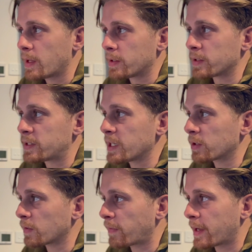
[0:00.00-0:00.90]
the secret
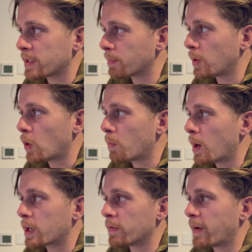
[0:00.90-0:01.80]
to finding below
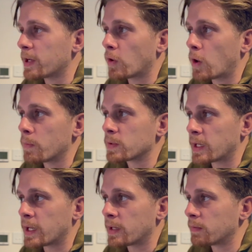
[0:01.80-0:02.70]
market value homes
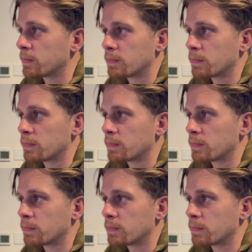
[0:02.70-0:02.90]
in